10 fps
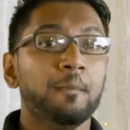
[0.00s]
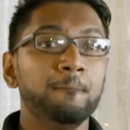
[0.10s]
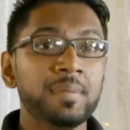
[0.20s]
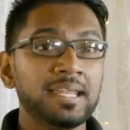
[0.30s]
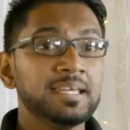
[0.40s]

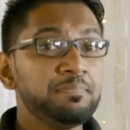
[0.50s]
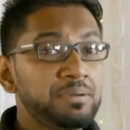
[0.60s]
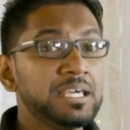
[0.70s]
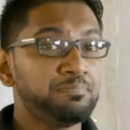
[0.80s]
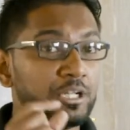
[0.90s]
Many
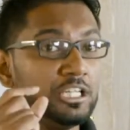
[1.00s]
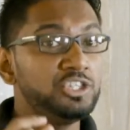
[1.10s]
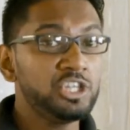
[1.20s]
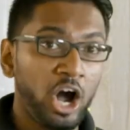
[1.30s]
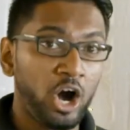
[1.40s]
people
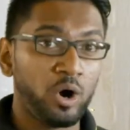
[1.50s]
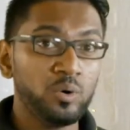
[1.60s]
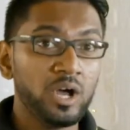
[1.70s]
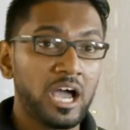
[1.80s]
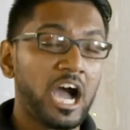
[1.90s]

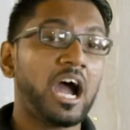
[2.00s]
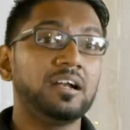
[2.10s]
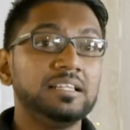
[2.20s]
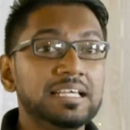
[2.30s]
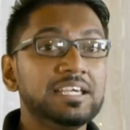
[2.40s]
now
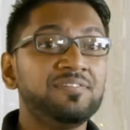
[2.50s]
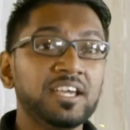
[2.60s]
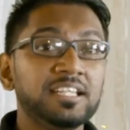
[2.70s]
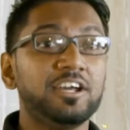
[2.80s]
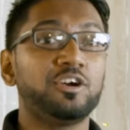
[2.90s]
are
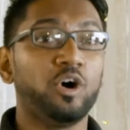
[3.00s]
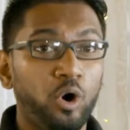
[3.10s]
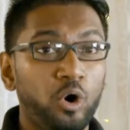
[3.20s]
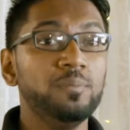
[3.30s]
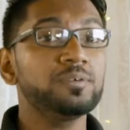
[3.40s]
leaving their
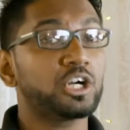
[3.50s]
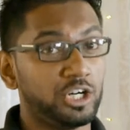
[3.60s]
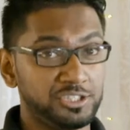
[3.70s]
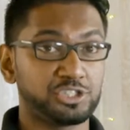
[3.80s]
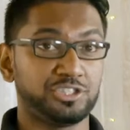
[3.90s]
home
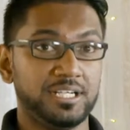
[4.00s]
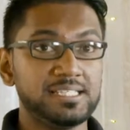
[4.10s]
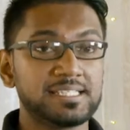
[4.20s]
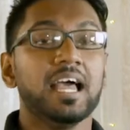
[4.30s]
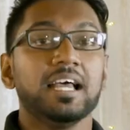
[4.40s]

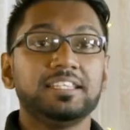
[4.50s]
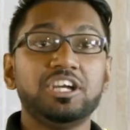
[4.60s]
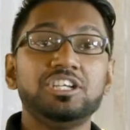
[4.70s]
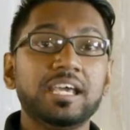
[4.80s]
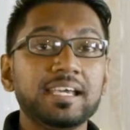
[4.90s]
countries,
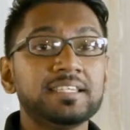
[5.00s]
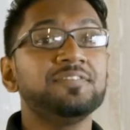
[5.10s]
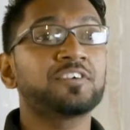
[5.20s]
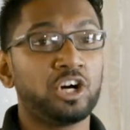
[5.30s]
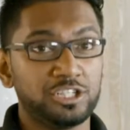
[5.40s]
their
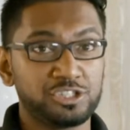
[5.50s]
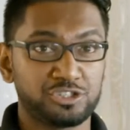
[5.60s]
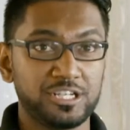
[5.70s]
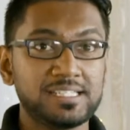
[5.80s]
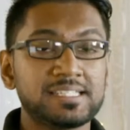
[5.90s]
native
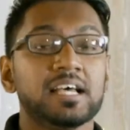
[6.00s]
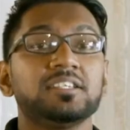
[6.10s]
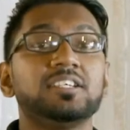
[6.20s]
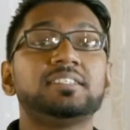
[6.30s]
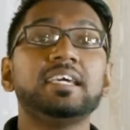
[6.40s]
countries,
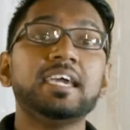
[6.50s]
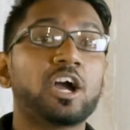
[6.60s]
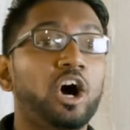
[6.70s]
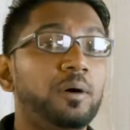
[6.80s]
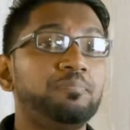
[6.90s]
to
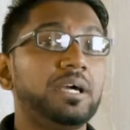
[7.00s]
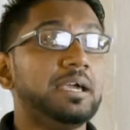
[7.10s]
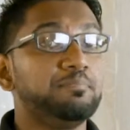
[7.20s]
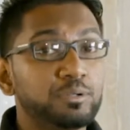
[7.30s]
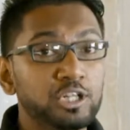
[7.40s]
take up
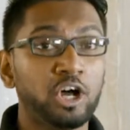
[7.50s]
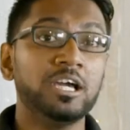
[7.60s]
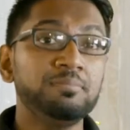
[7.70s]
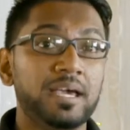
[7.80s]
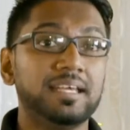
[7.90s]

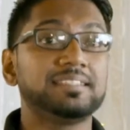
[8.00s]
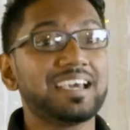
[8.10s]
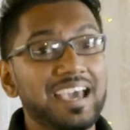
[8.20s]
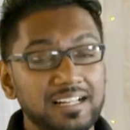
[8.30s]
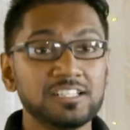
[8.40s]

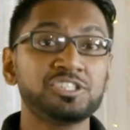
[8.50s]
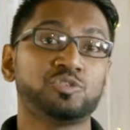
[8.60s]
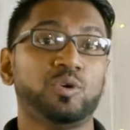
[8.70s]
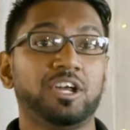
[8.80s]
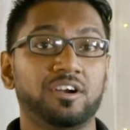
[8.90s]
employment
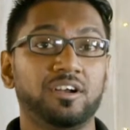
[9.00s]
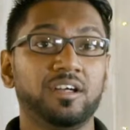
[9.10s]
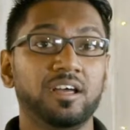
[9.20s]
elsewhere.